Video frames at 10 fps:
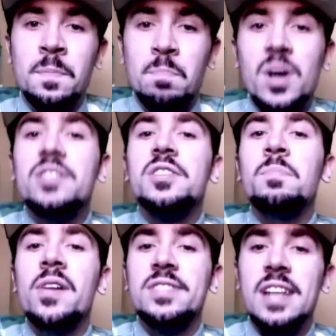Months and
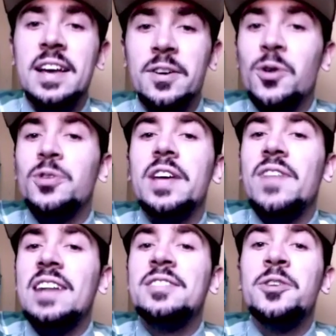months later, all they've
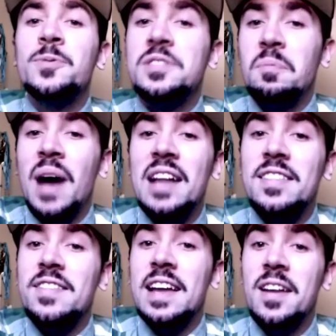had to do is the part
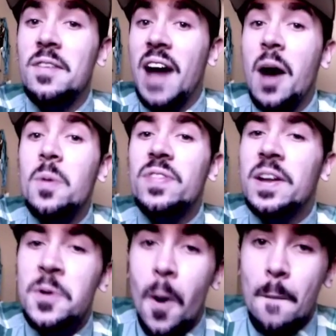that they love. How have they
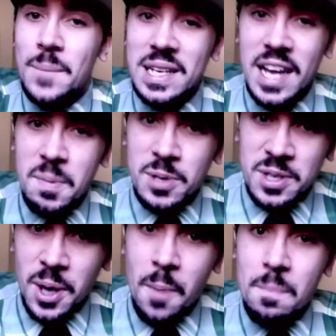not been able
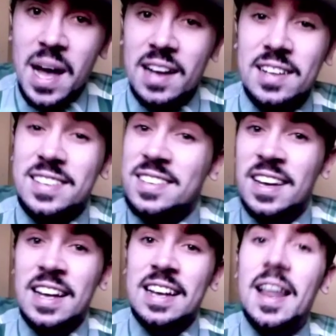to come back and
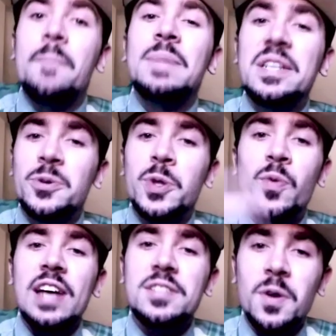let me do the
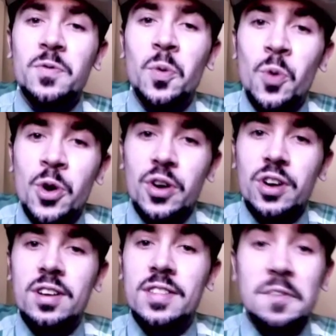rest of the
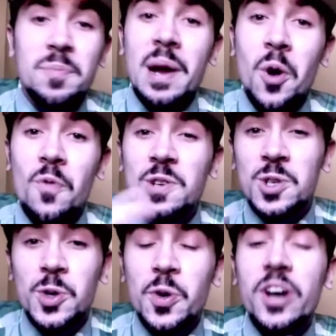work? They've spent over
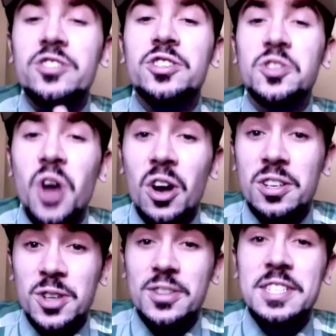two hundred
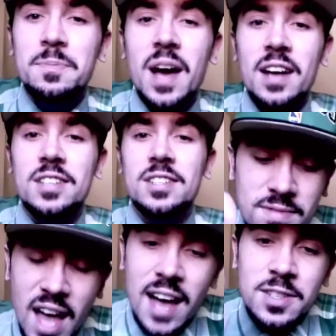dollars on these
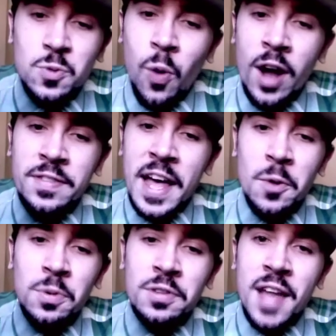packages. That is why
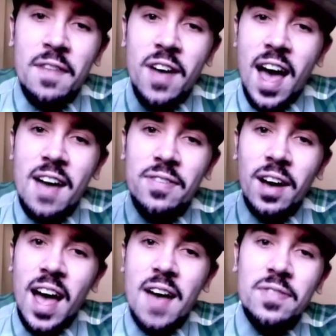they will never,
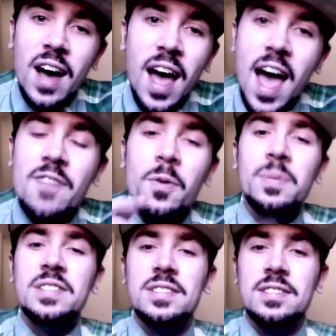ever, ever, ever
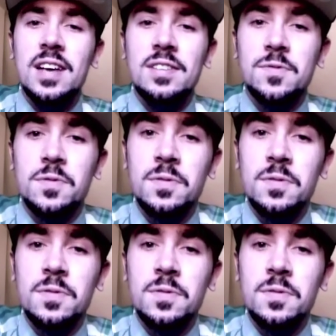be successful.